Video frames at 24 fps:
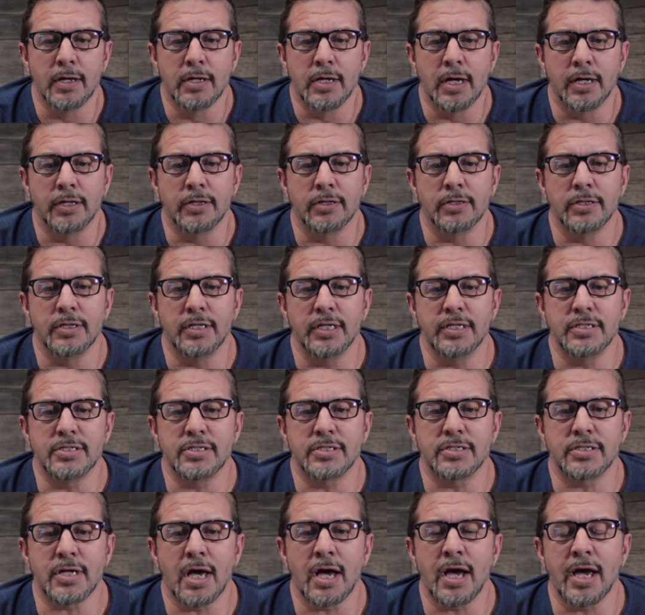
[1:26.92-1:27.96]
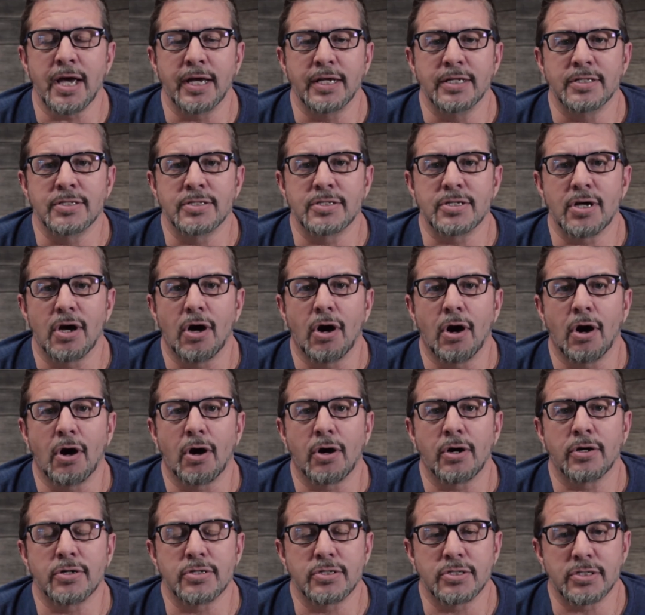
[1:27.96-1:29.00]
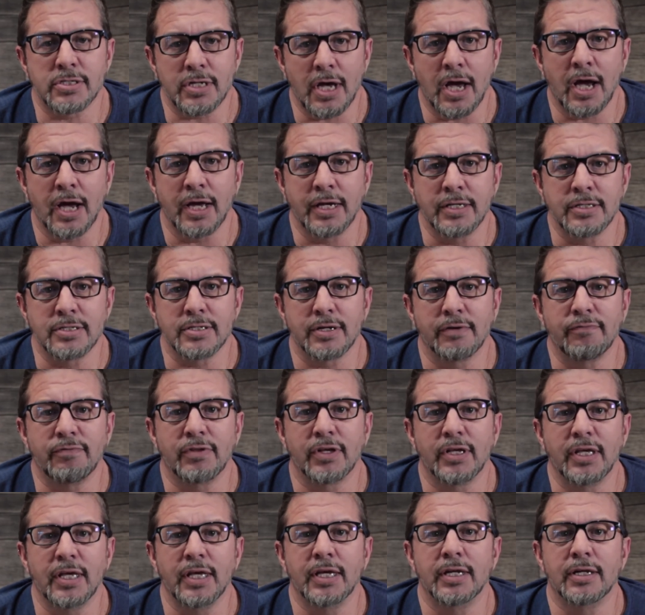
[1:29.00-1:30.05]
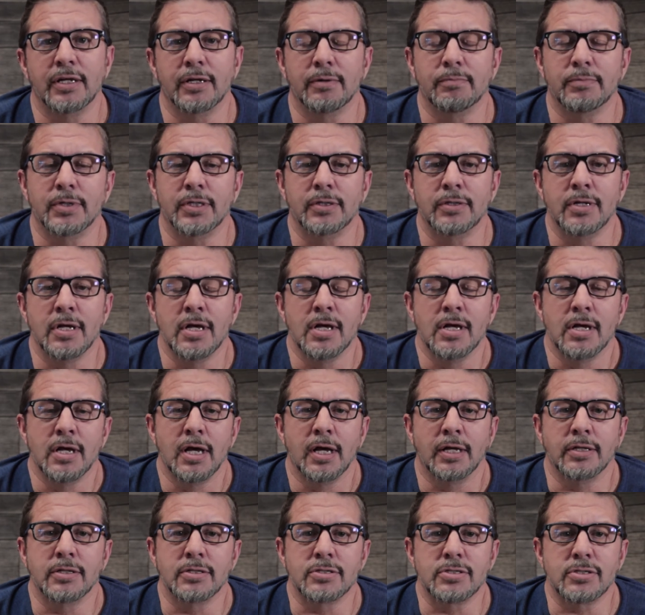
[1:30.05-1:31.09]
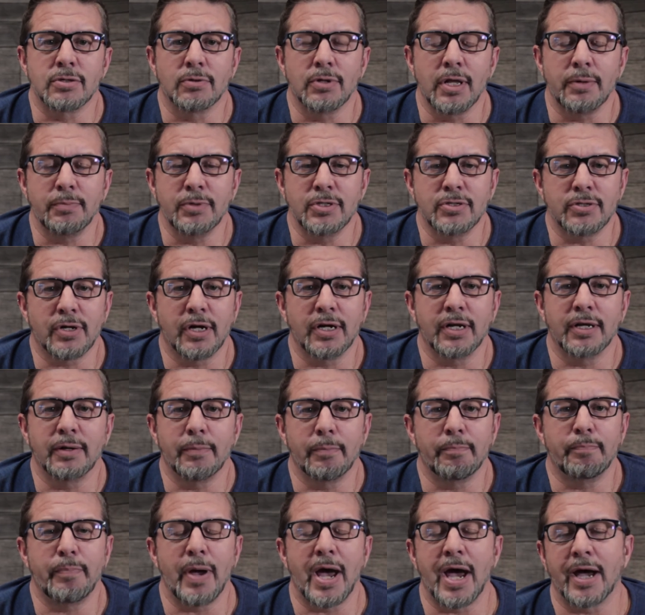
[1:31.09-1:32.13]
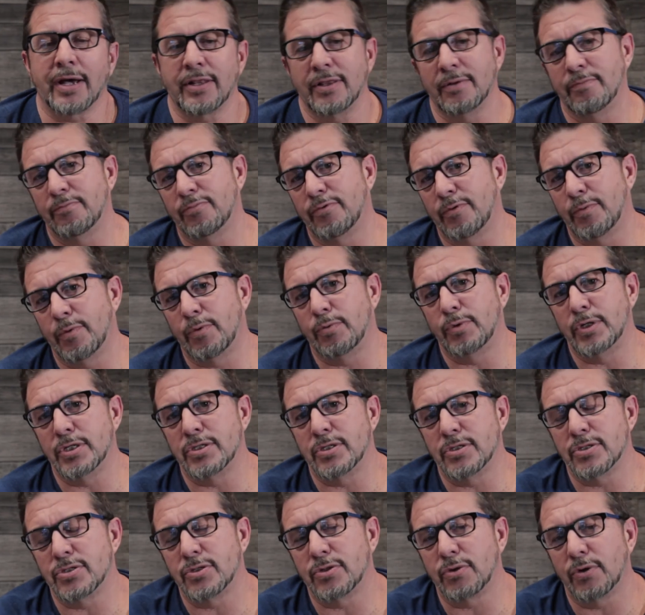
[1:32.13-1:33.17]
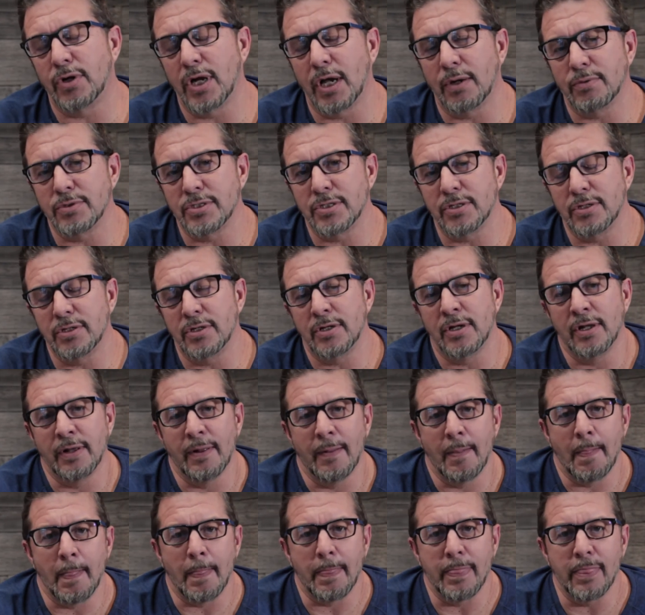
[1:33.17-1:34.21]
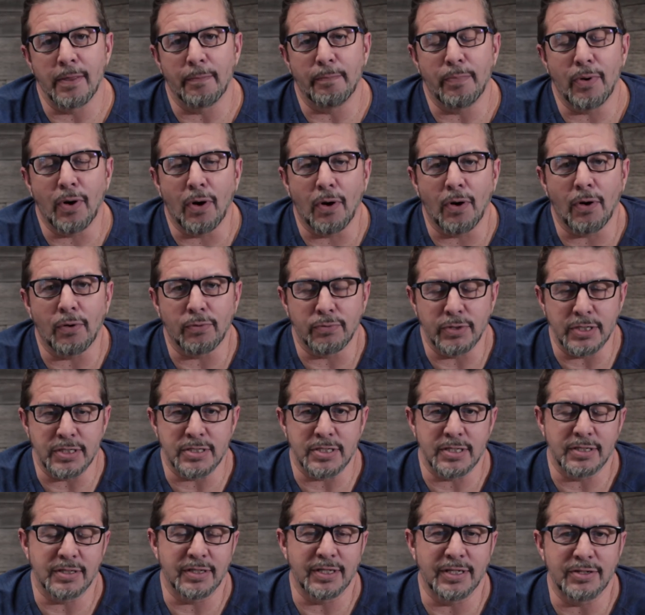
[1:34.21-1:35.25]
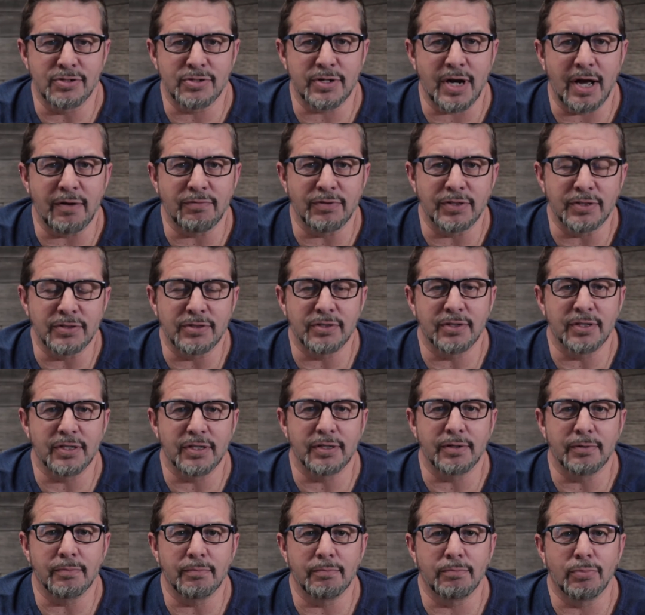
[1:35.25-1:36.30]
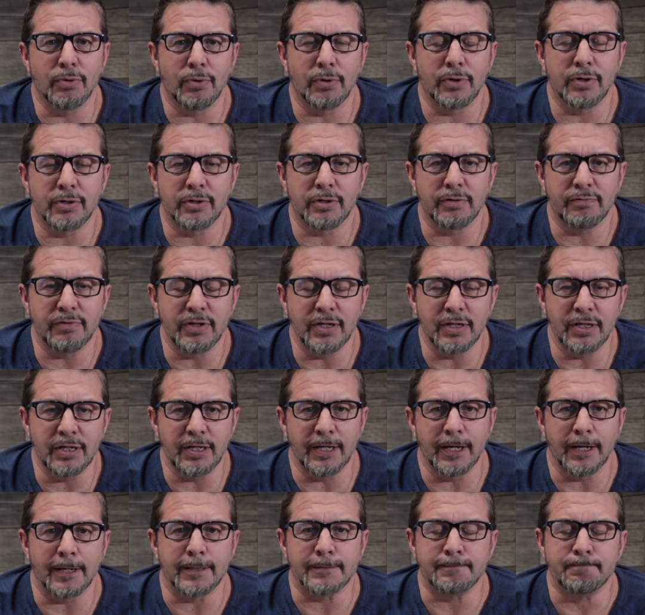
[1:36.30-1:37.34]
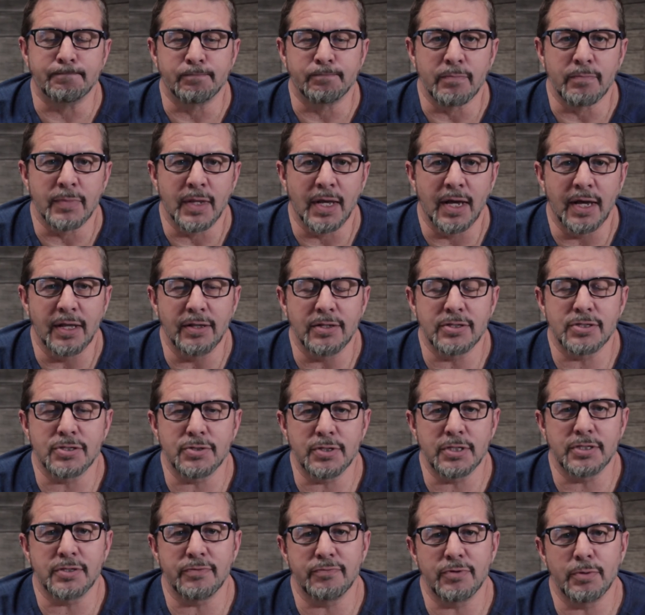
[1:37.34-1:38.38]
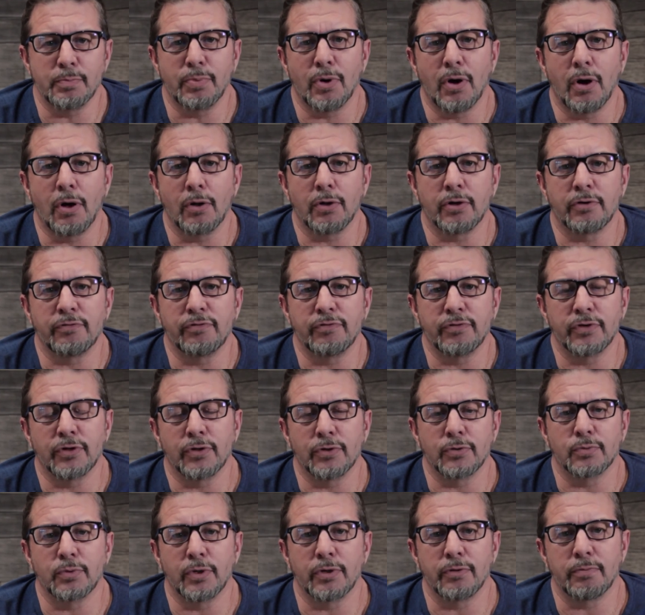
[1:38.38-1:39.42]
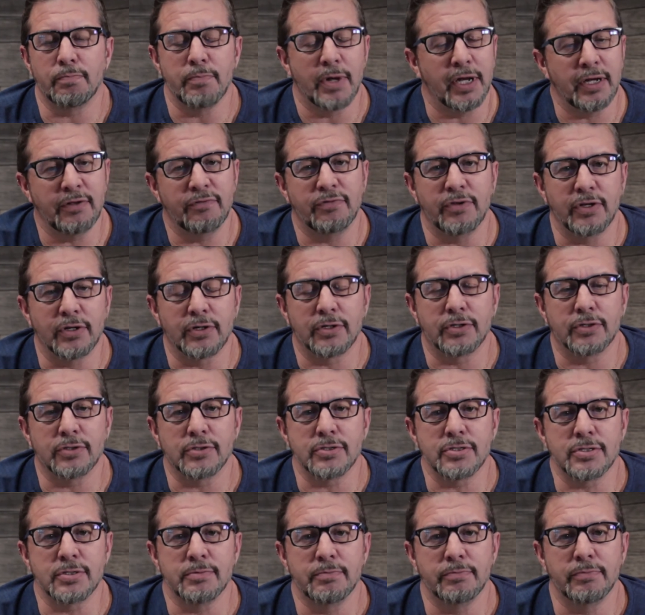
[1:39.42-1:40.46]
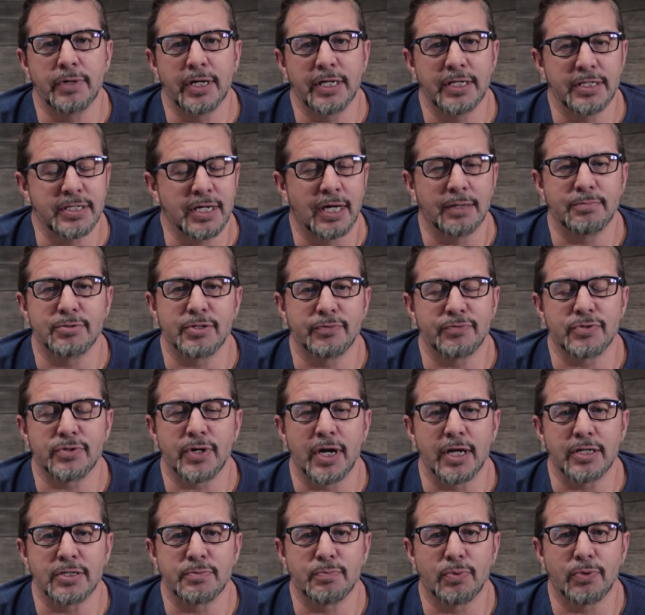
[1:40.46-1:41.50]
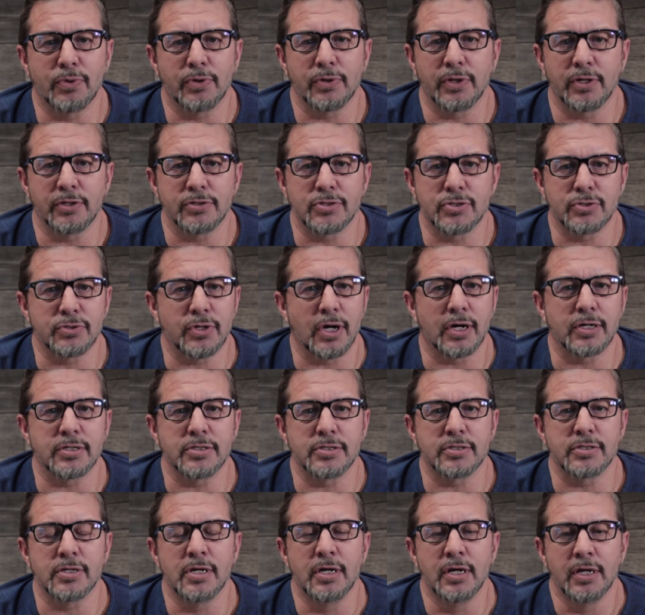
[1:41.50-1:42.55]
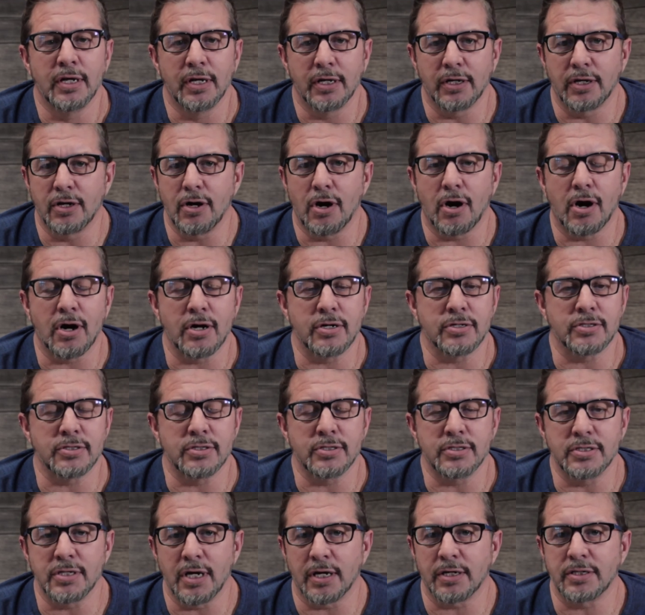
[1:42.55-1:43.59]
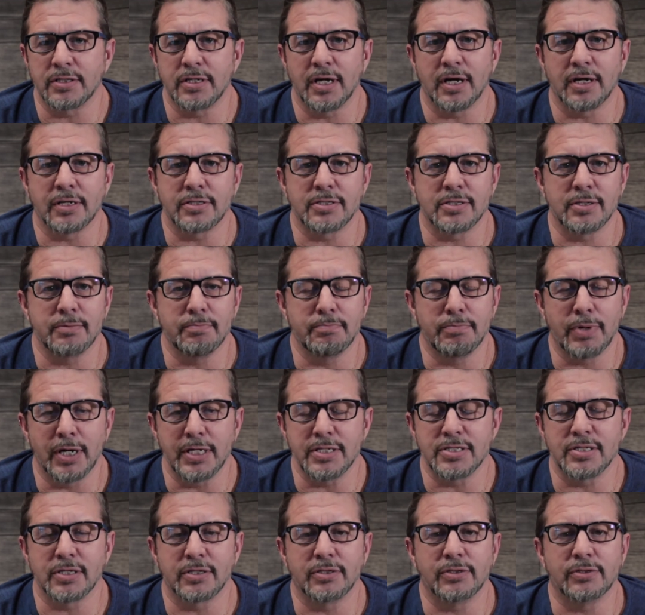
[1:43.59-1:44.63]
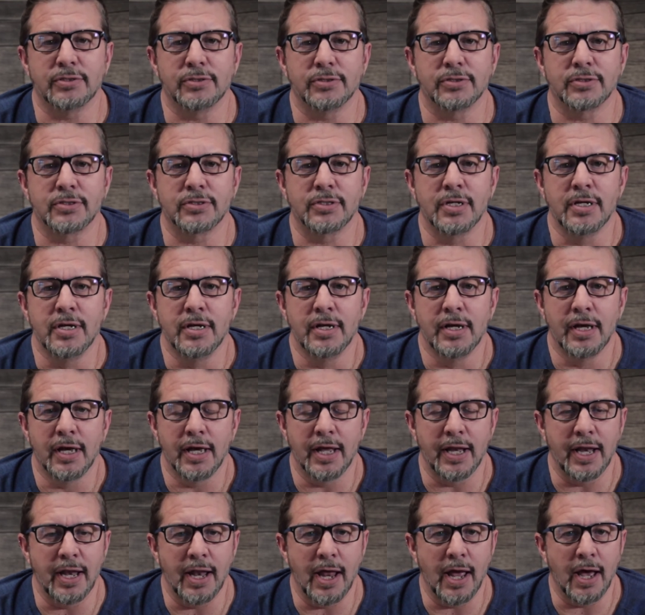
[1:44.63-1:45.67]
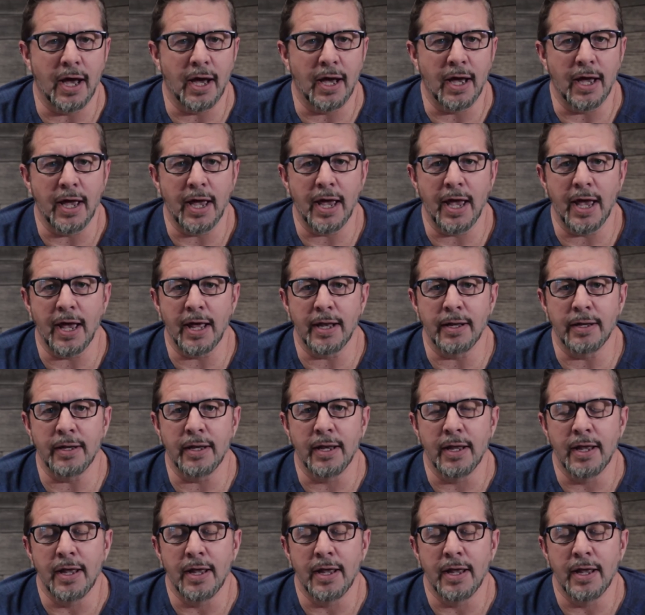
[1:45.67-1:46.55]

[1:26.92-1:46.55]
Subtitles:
And these signs are signs of the kingdom. And so let me try to unpack them from a recent story. I was in Nepal recently, traveling to the border of India. And the streets of Nepal are filled with many vehicles, many types of transport. There's trucks and cars and tuk-tuks and bicycles and and